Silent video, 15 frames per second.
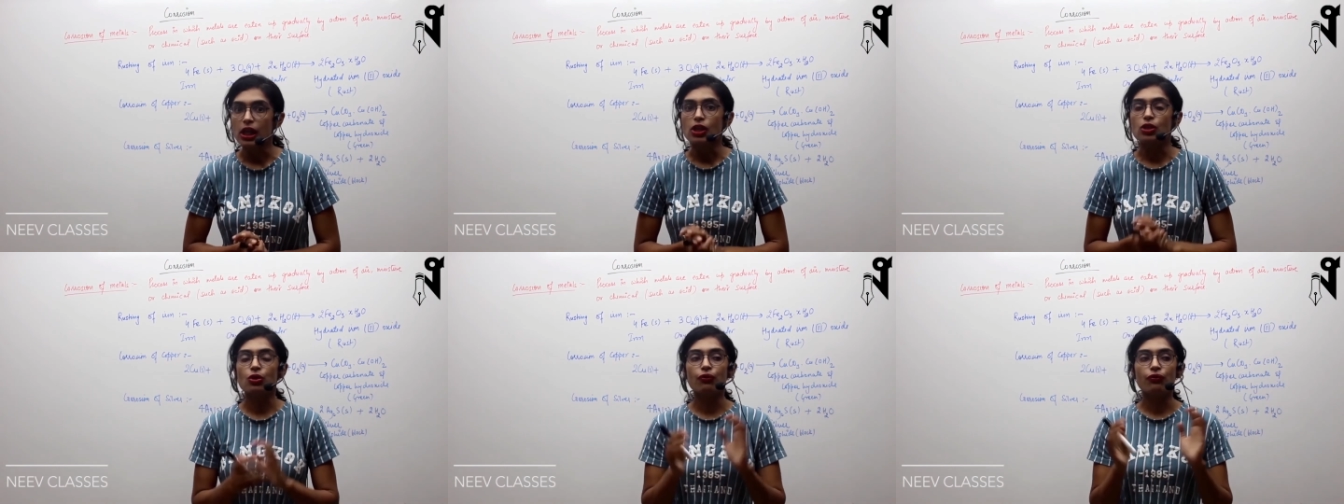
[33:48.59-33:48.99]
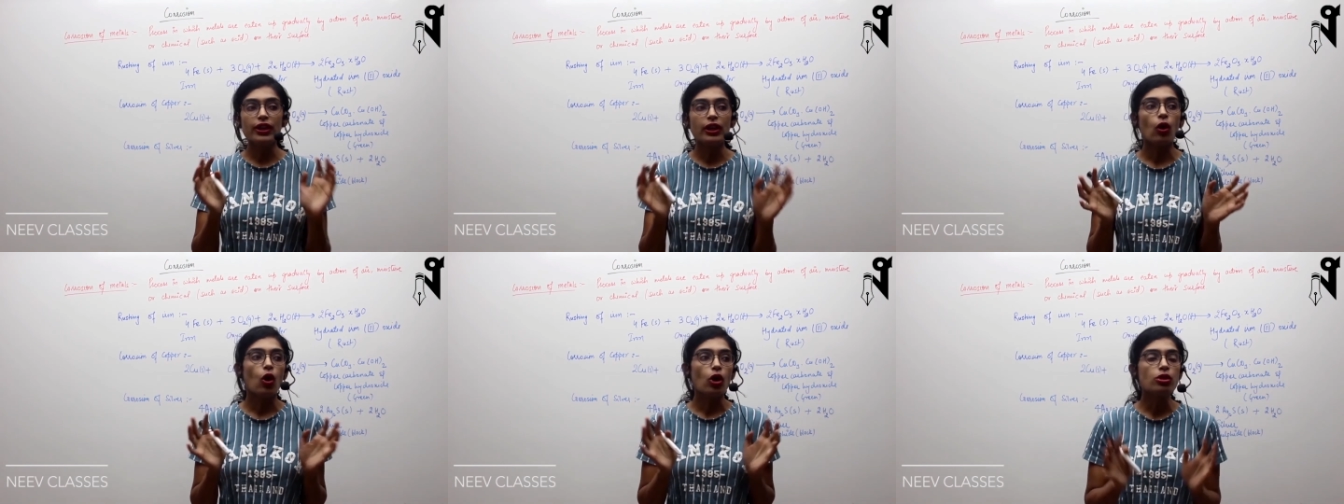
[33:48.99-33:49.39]
So
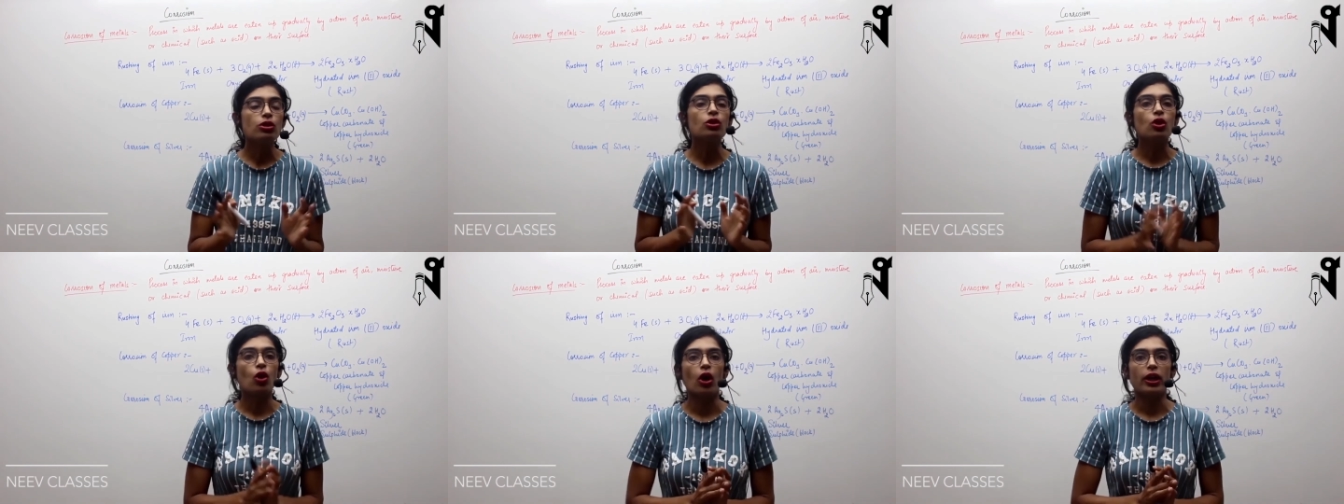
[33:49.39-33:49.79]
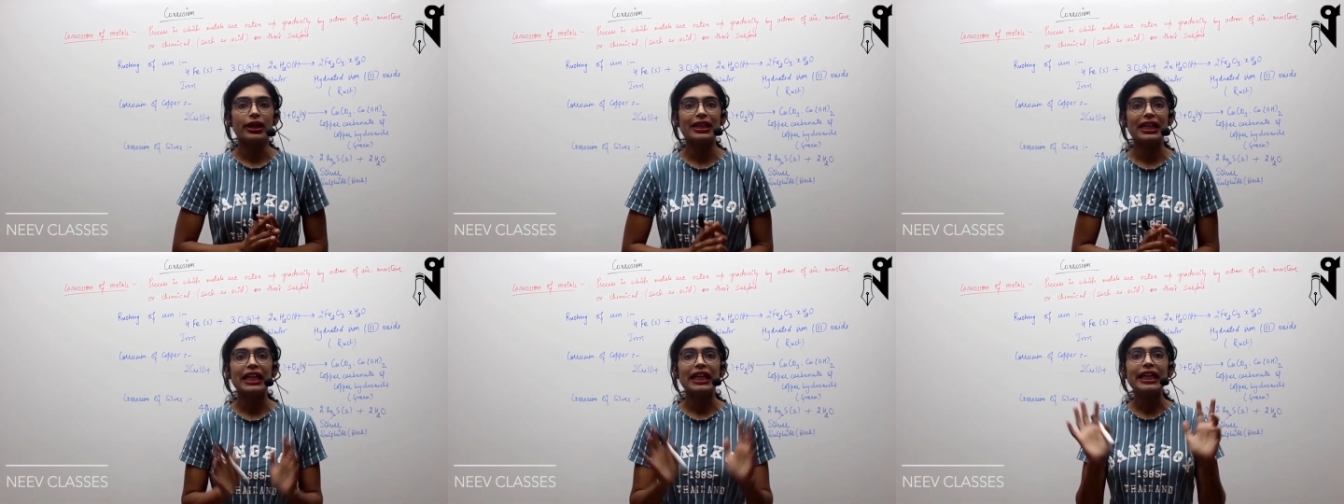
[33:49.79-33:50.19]
we also call
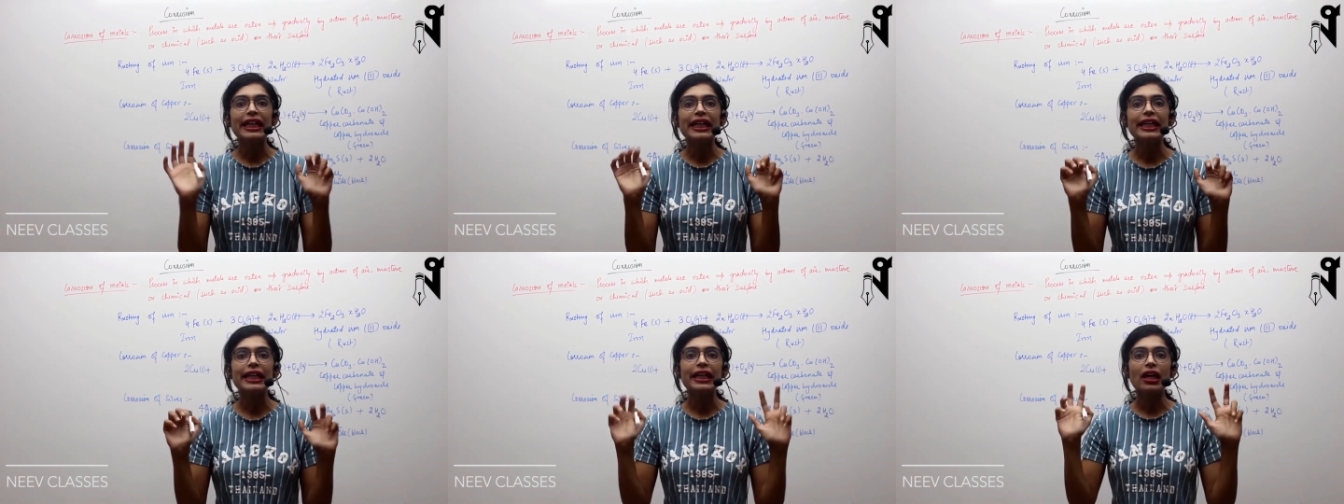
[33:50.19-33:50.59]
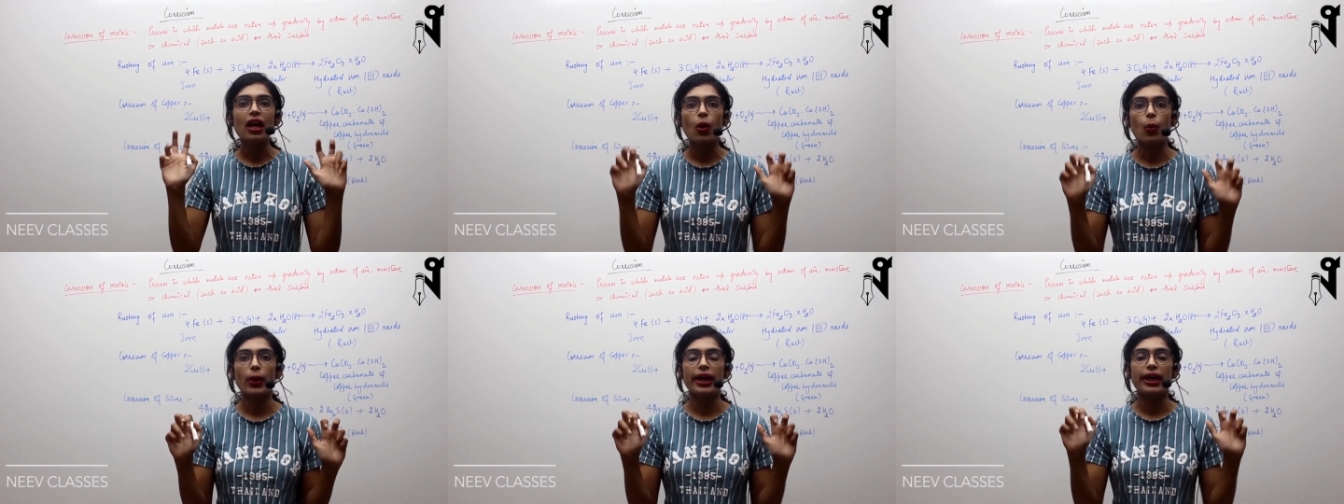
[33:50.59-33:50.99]
it eating
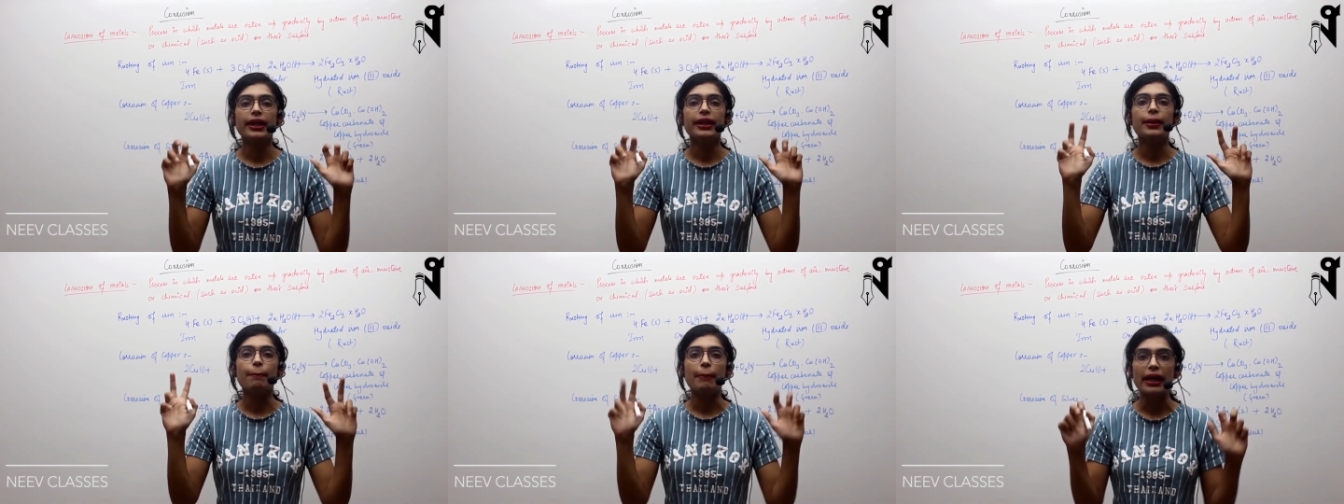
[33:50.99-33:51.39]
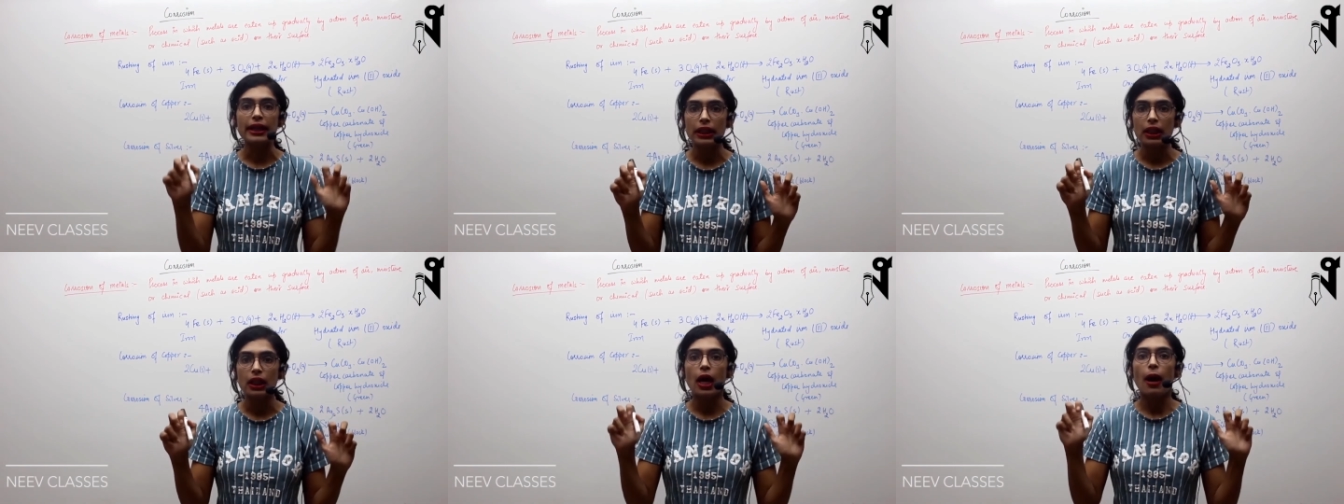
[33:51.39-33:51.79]
away the
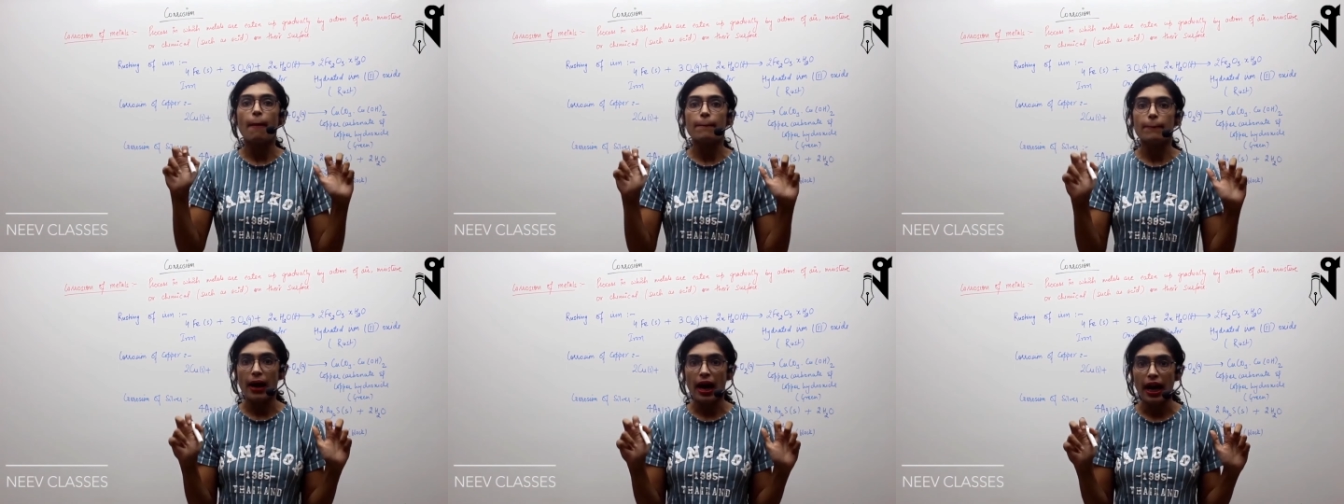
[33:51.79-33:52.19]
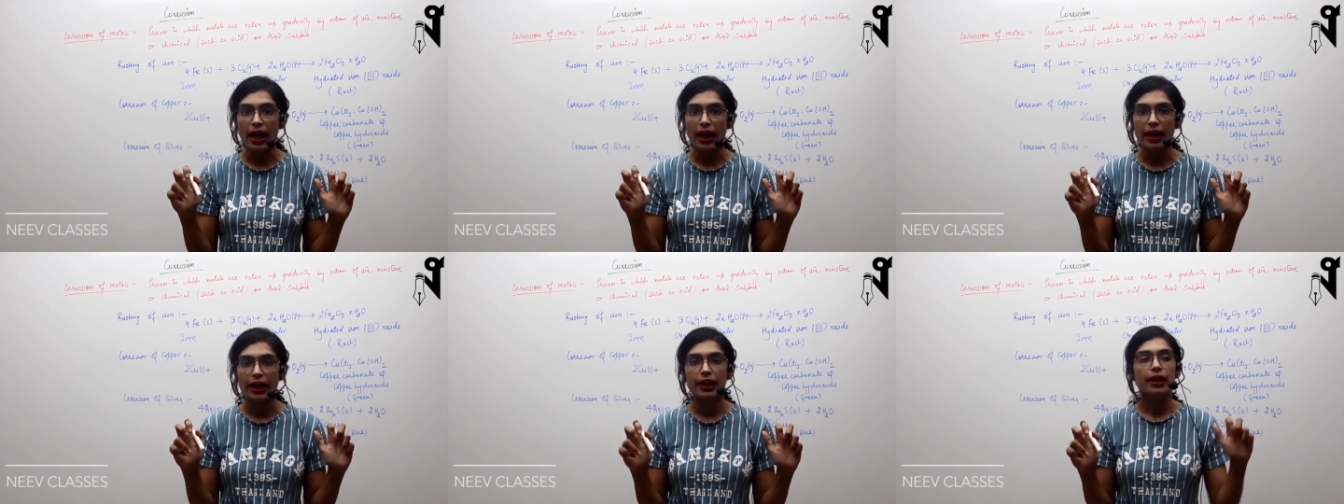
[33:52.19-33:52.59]
metal
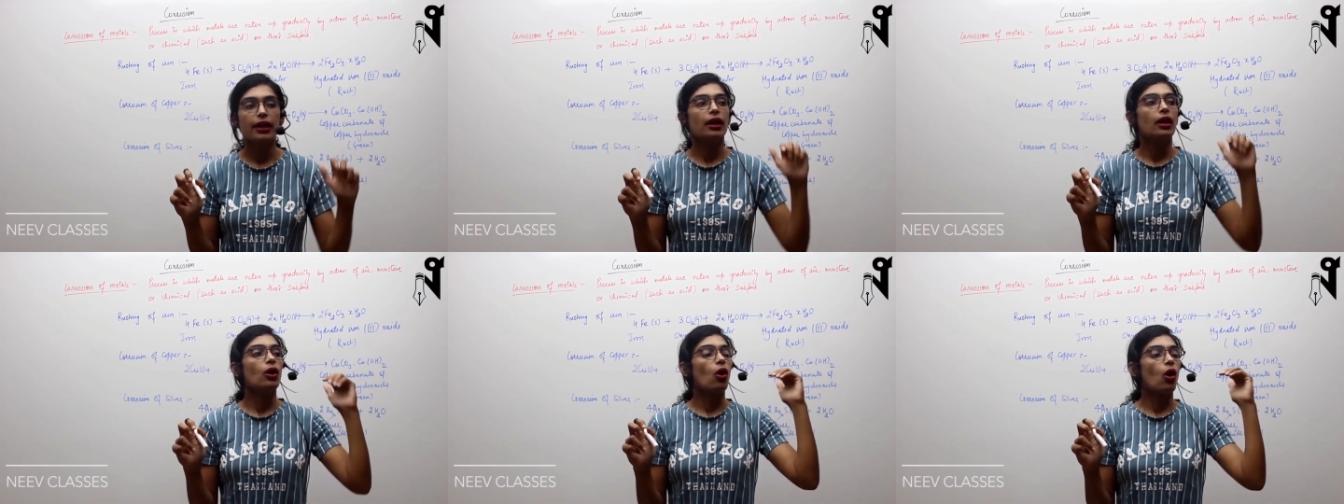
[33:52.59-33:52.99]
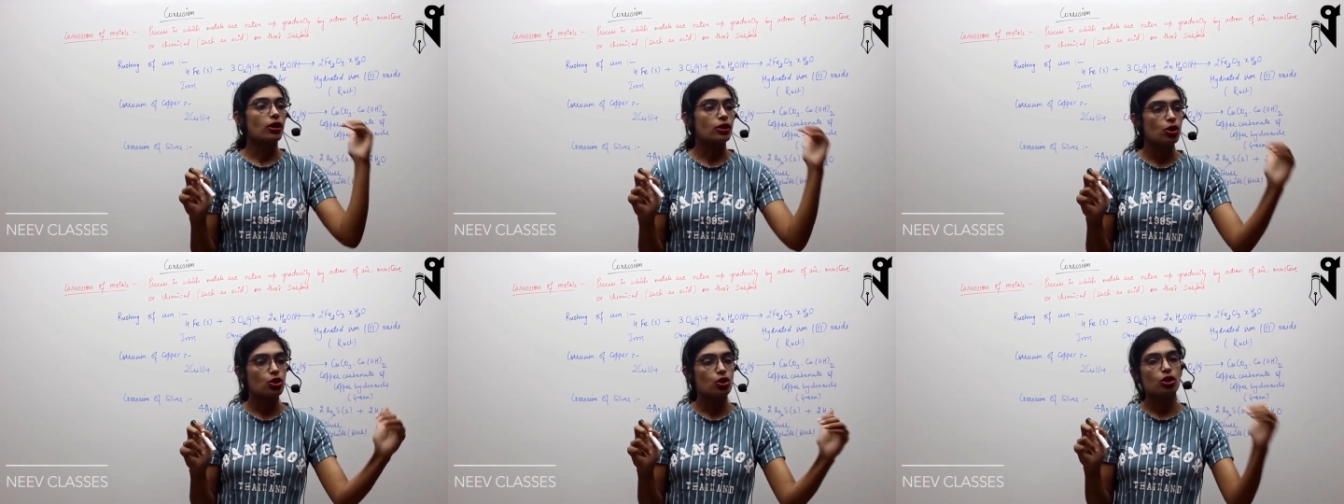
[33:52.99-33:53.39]
by
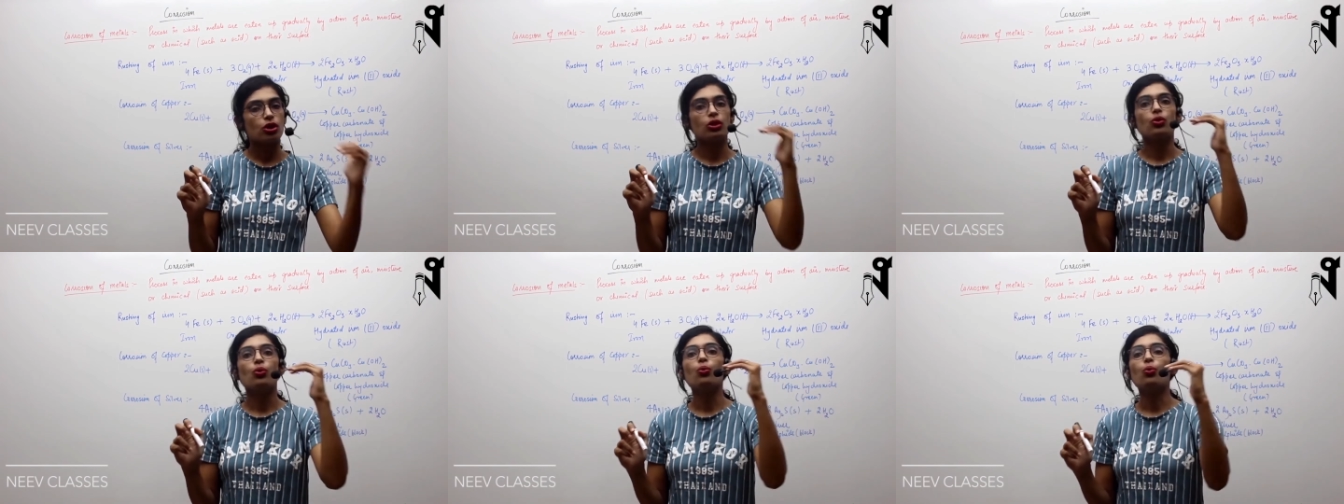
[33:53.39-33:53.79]
oxygen,